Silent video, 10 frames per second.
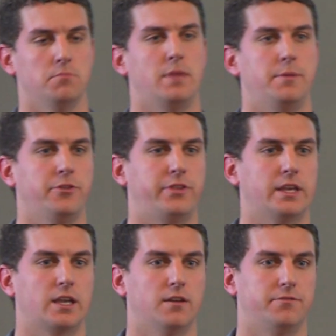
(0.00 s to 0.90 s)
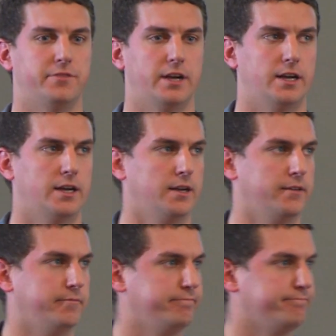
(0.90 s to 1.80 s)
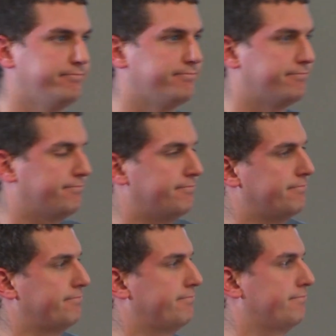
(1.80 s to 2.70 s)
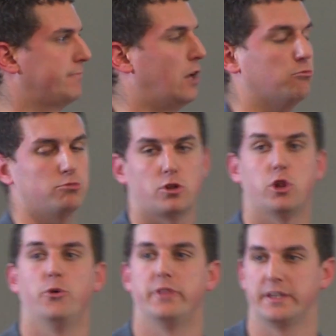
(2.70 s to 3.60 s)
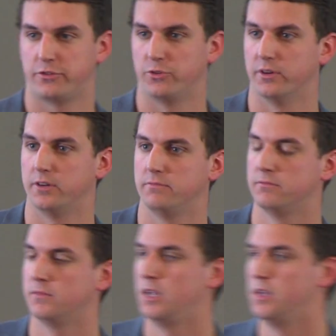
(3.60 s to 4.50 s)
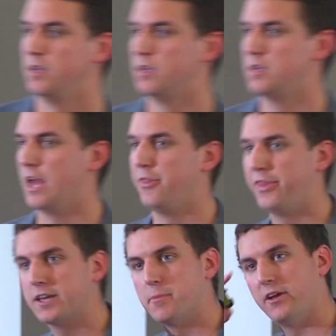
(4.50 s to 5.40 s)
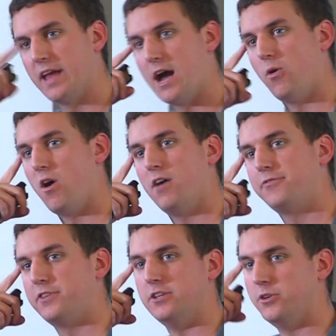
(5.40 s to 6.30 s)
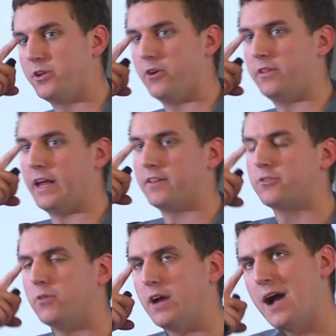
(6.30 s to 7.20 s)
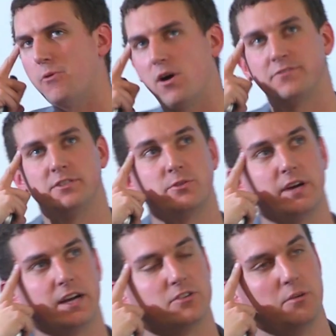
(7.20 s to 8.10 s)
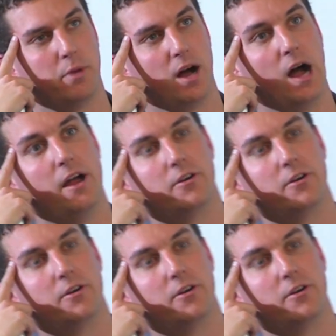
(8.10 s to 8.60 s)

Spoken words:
Maybe you think of a clothing store. And think about how often you go to that store. How often do I actually buy?